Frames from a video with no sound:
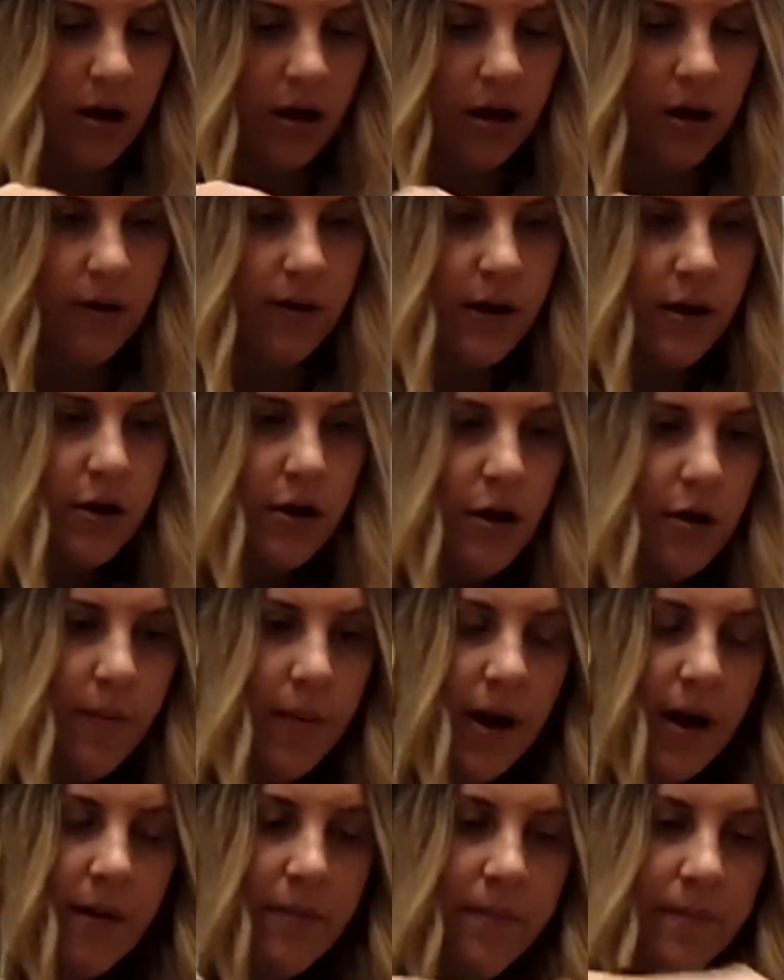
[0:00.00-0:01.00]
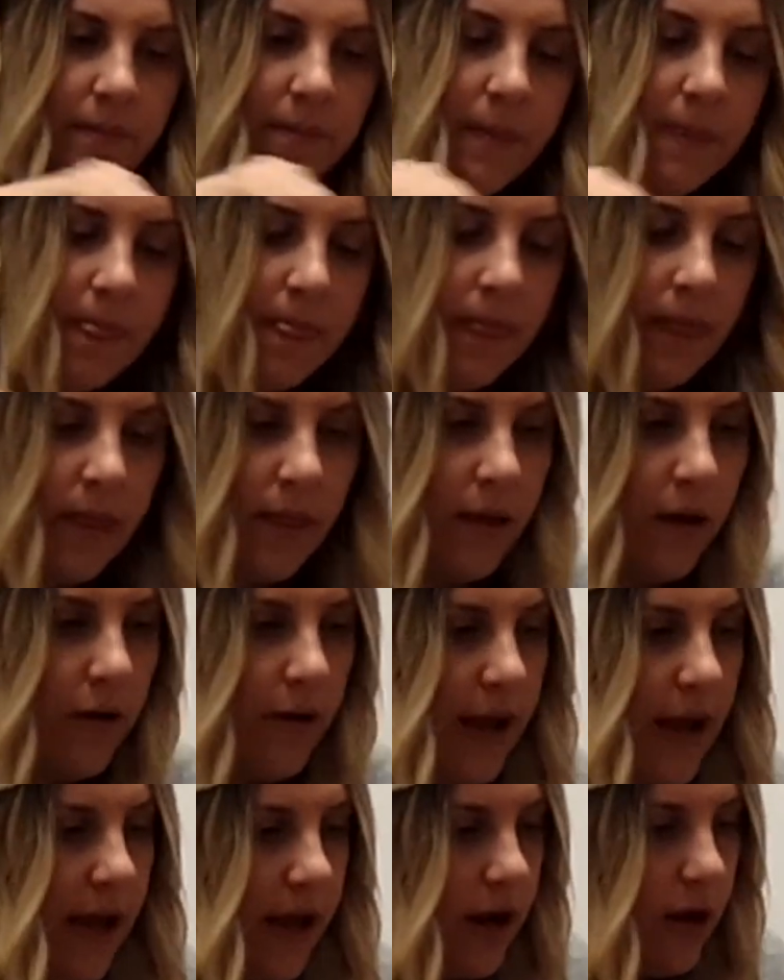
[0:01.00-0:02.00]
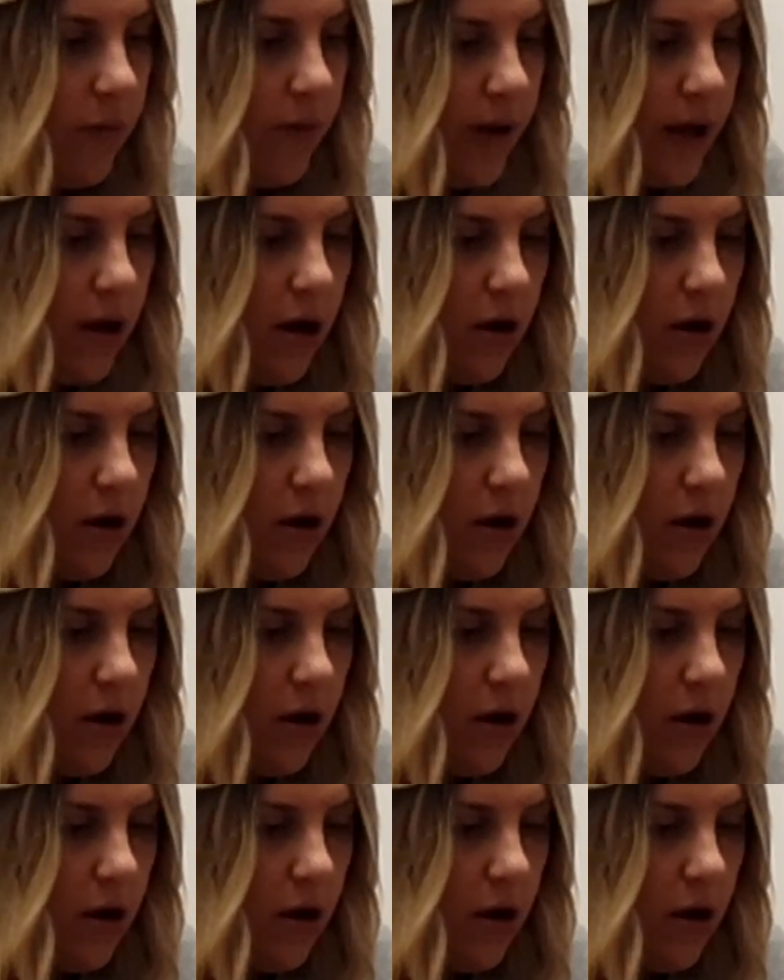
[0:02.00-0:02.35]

Oh, here you go, Mom. Okay, here we